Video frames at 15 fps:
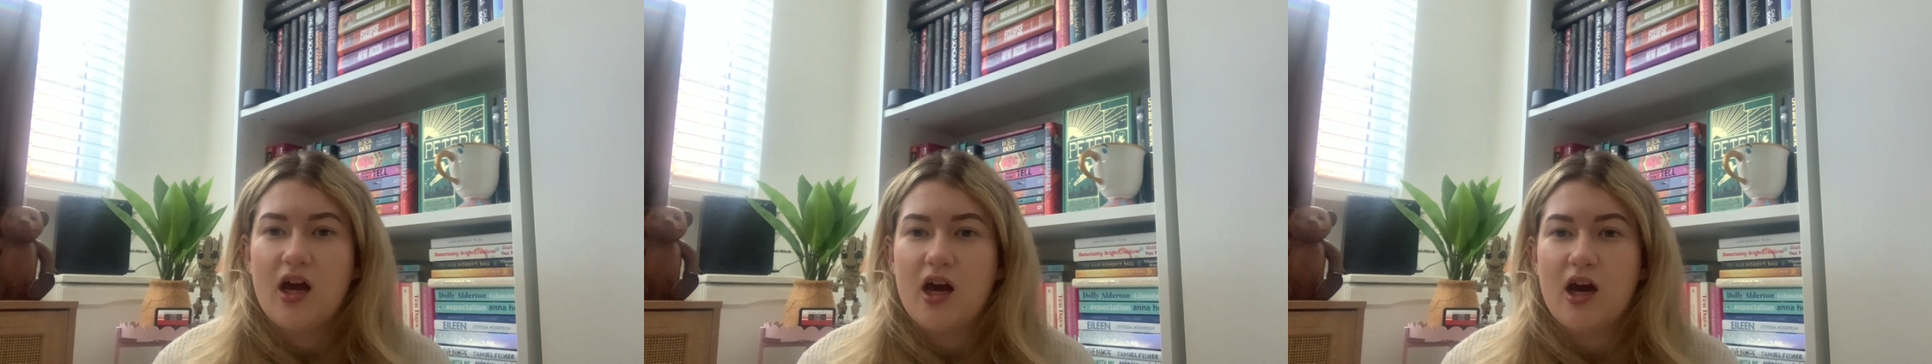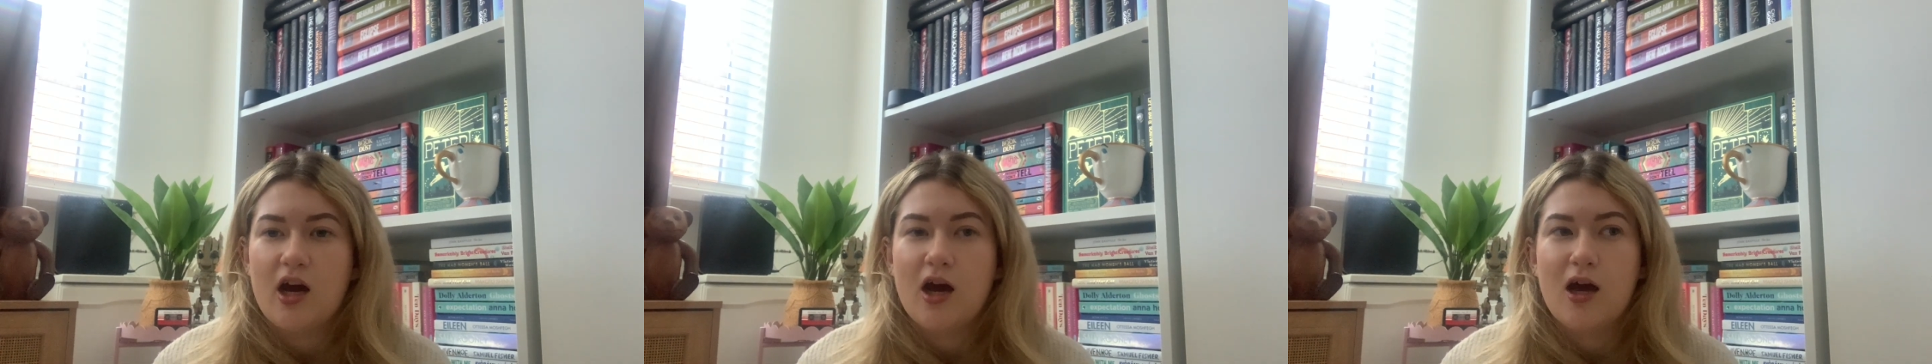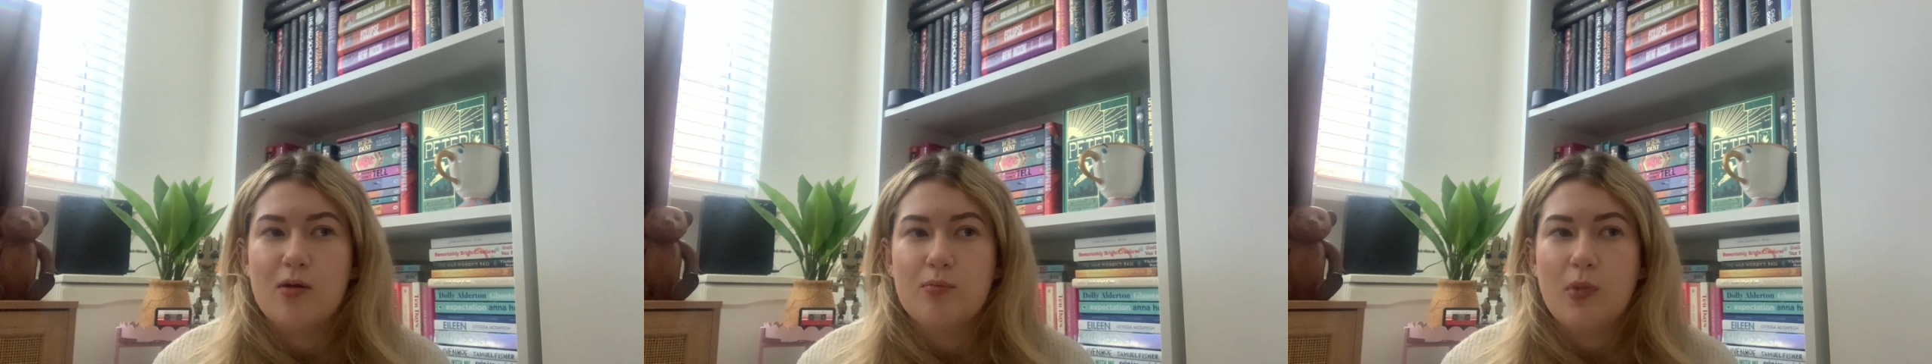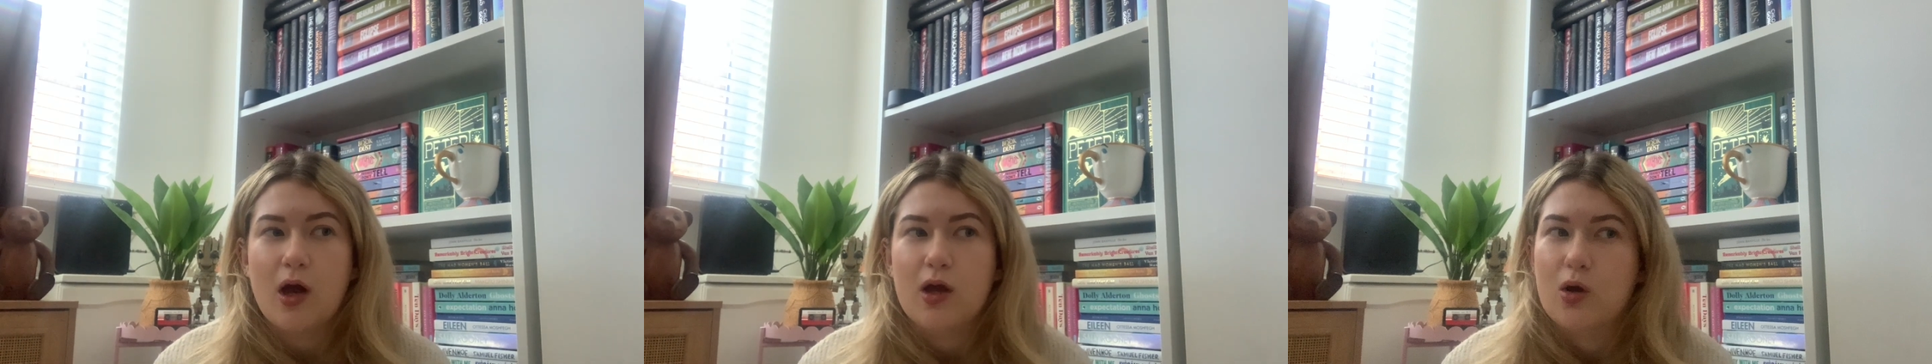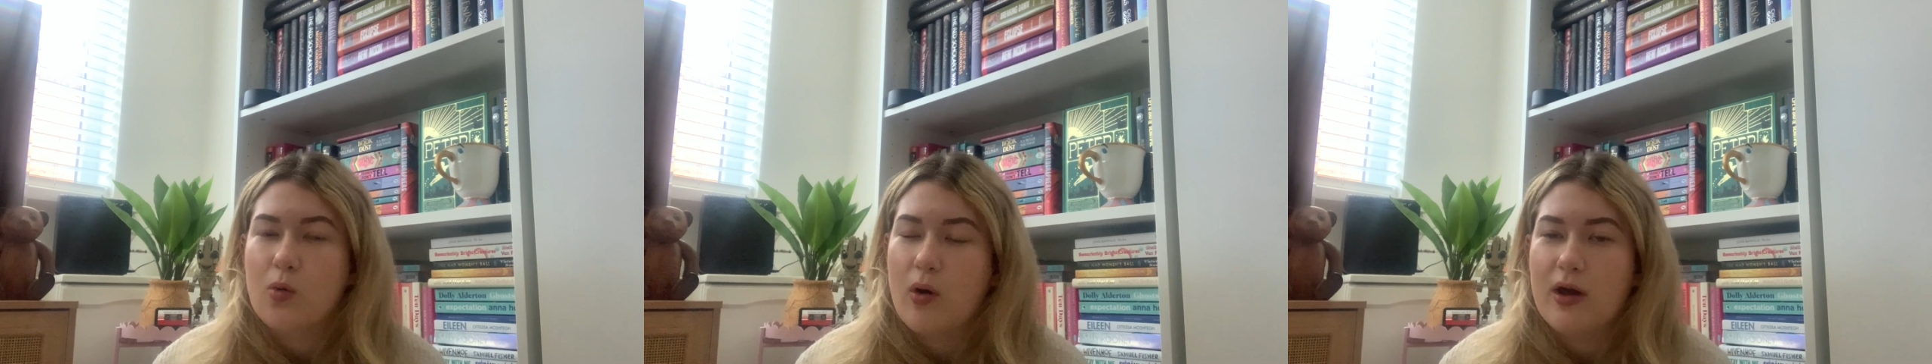Um, I
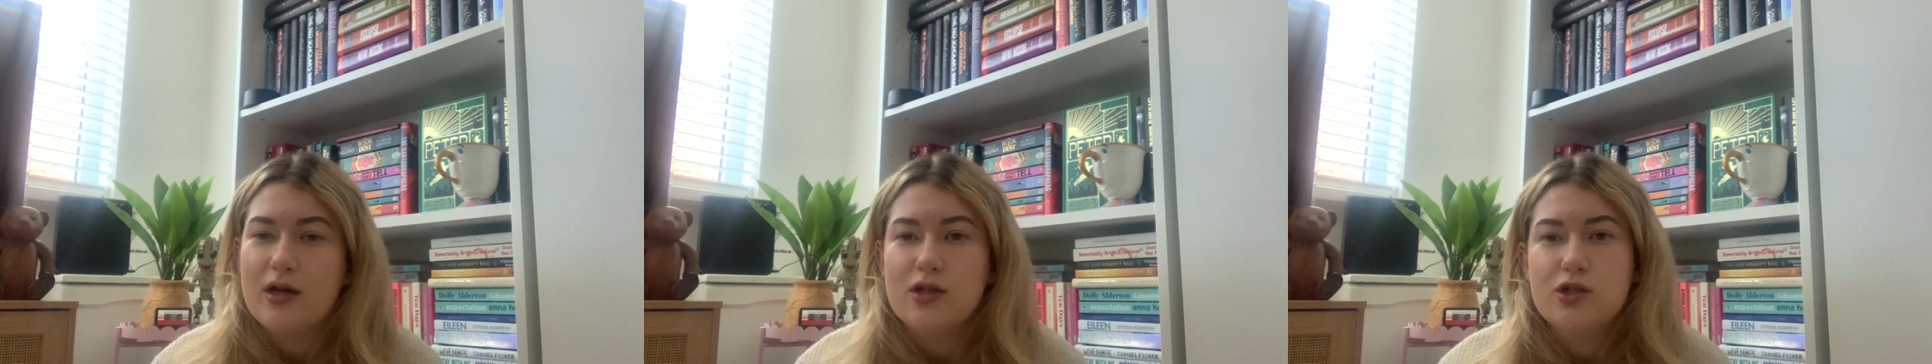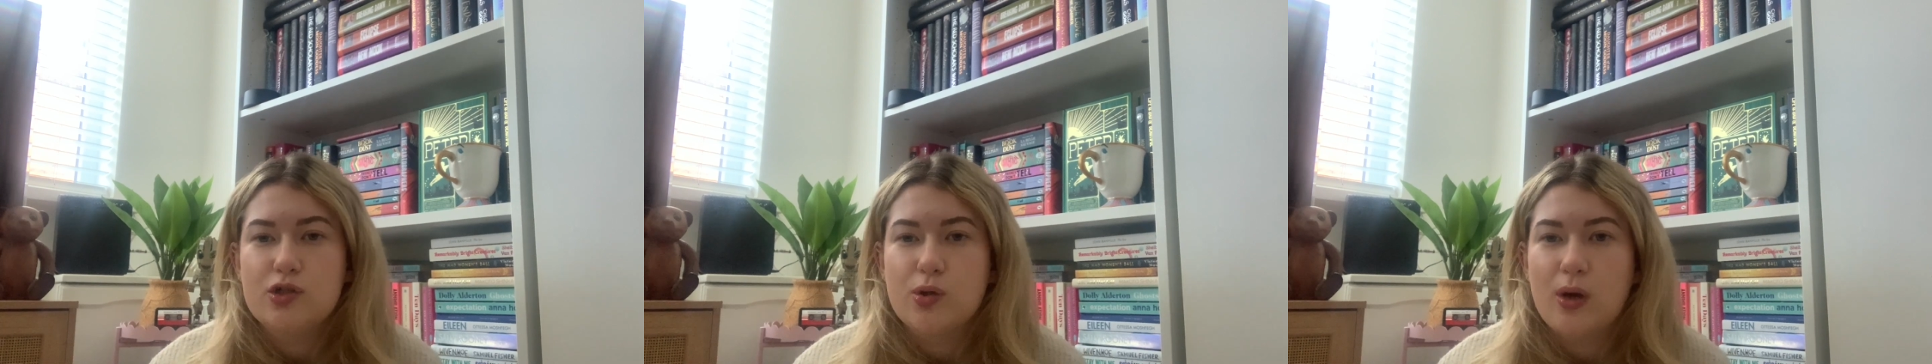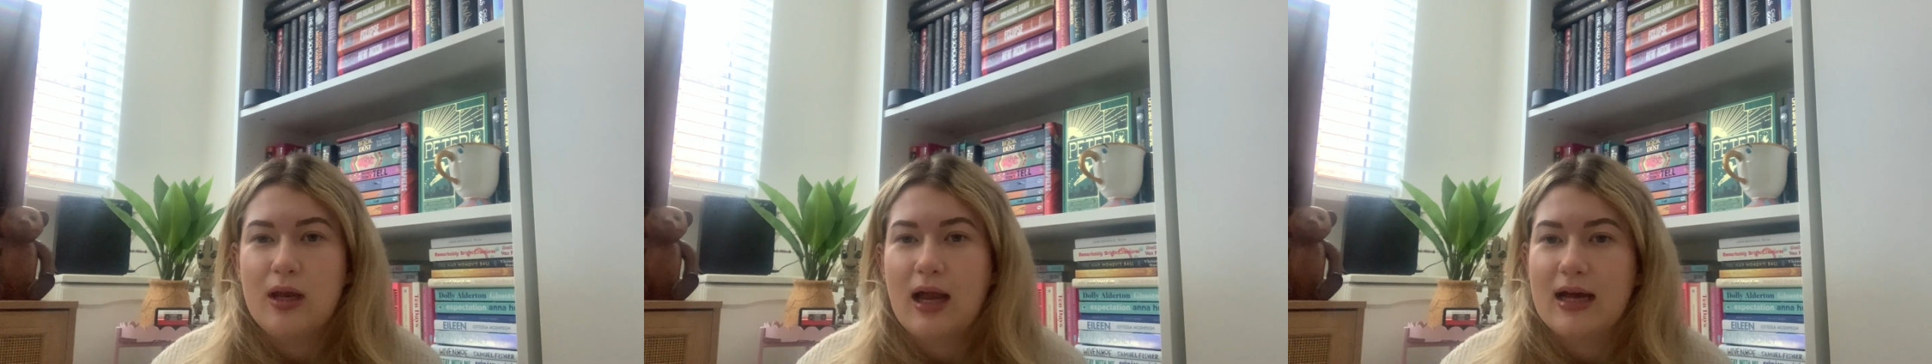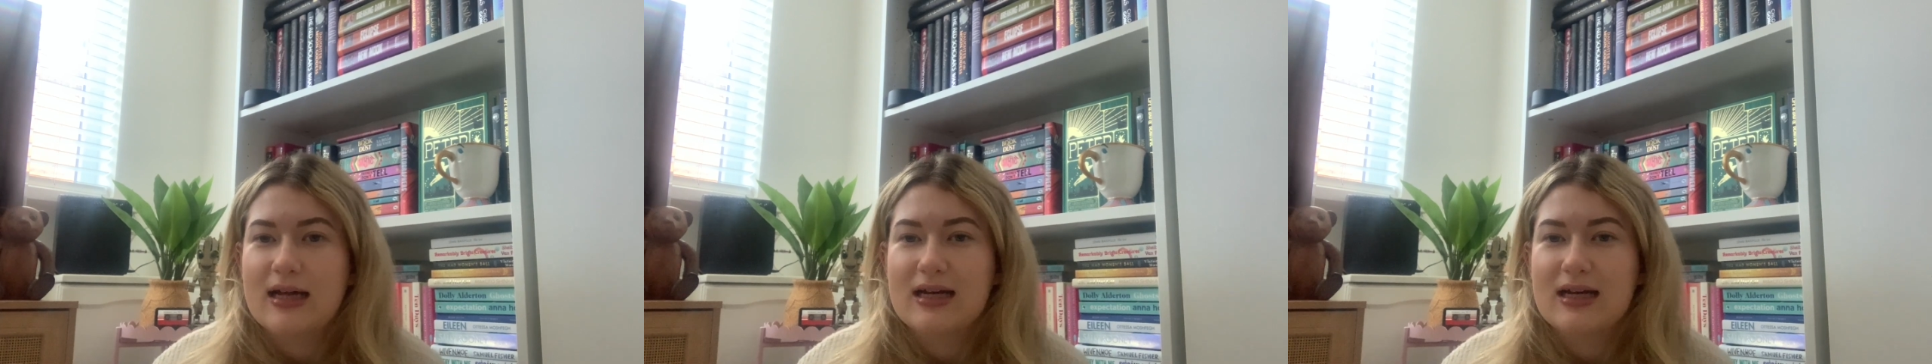quite enjoy like